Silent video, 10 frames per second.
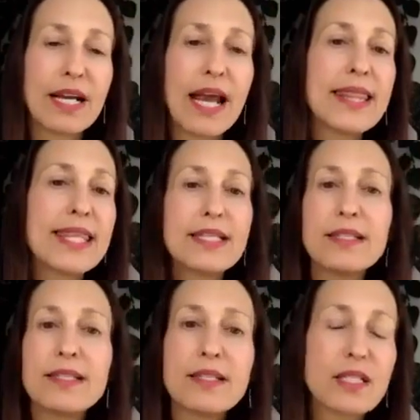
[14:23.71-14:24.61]
And this
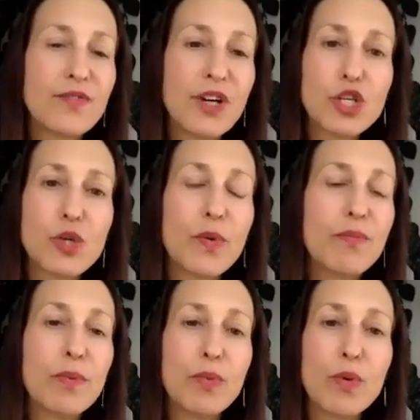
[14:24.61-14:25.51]
is a dysfunction we've
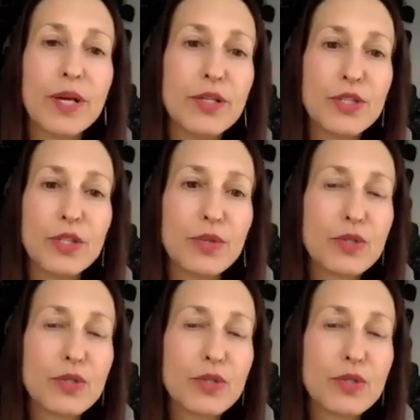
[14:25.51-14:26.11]
been born into.